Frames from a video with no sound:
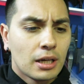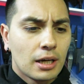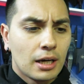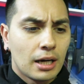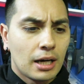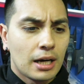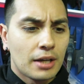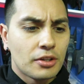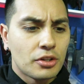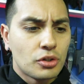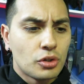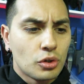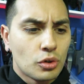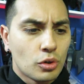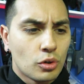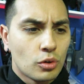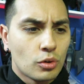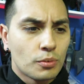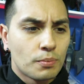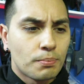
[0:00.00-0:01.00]
uh, the
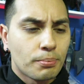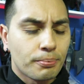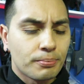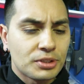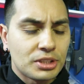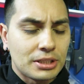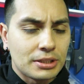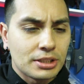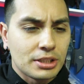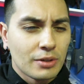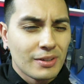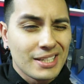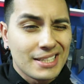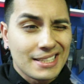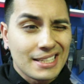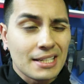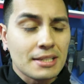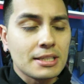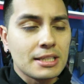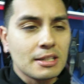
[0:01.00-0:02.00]
new Series
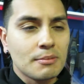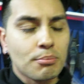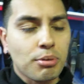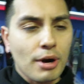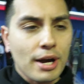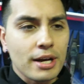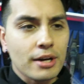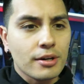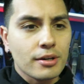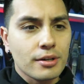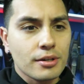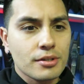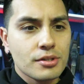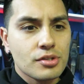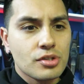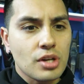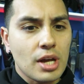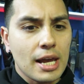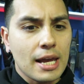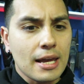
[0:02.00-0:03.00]
16
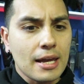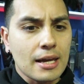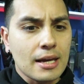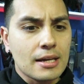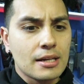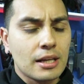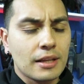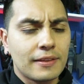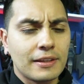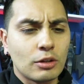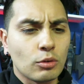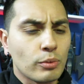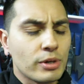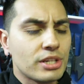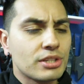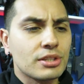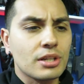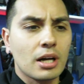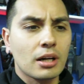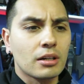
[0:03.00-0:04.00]
Predators, and I think a
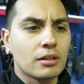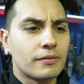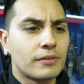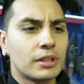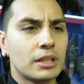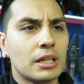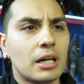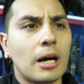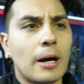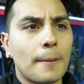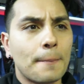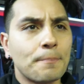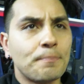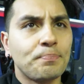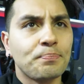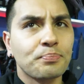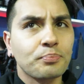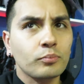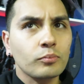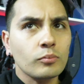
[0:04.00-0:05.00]
restock of the
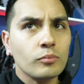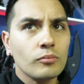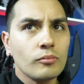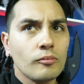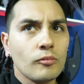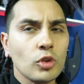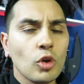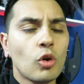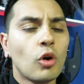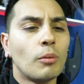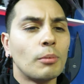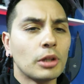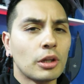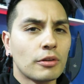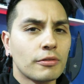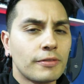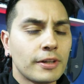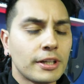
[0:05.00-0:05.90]
um, Home Alone